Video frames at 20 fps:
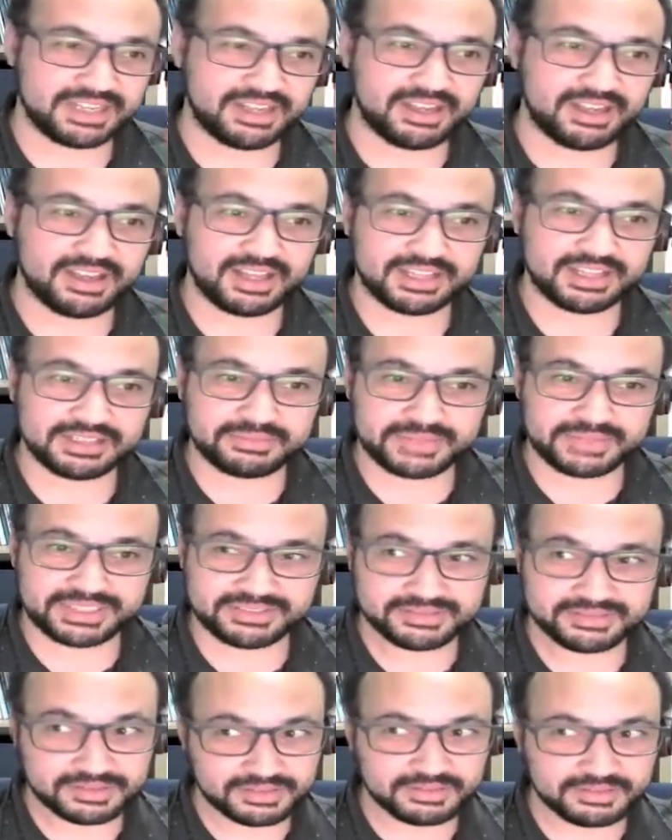I'll admit
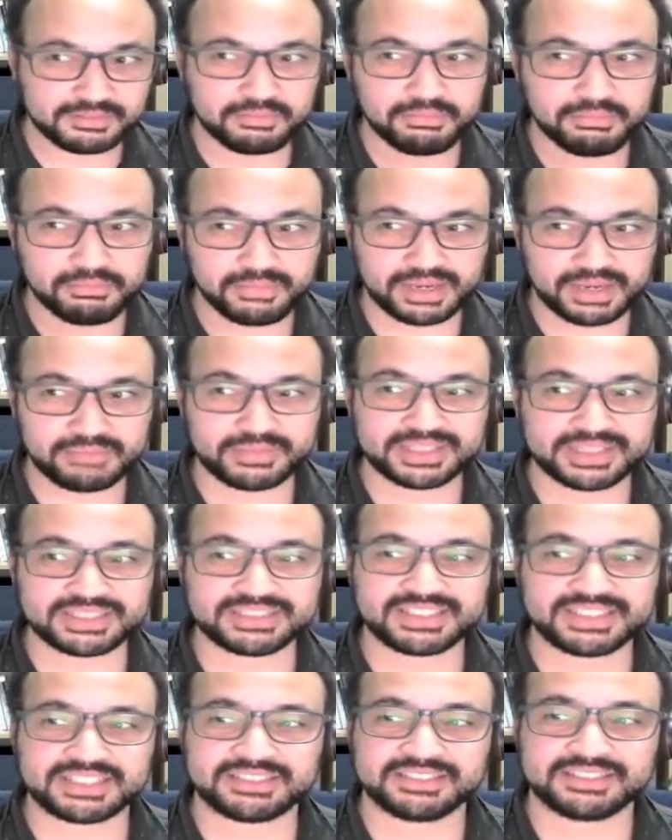might be the
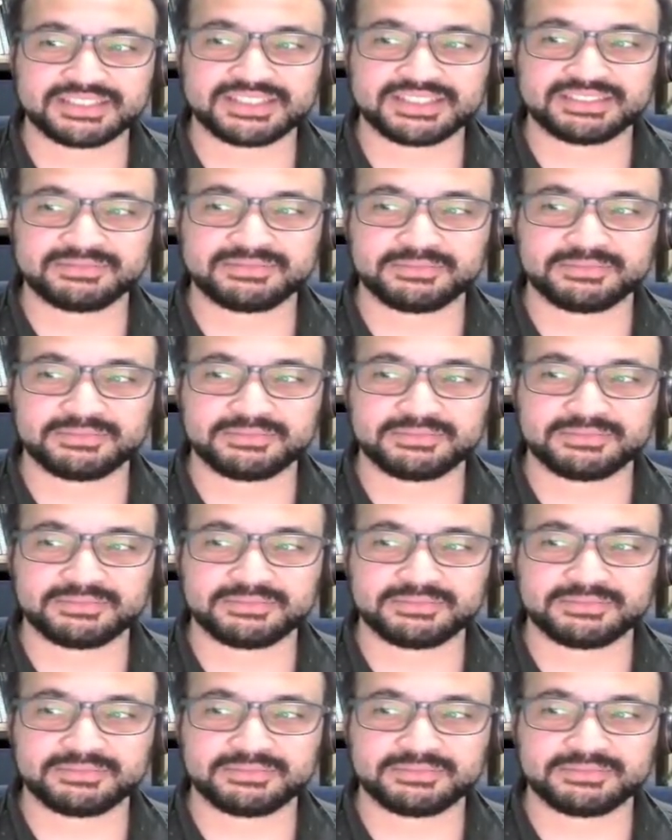section that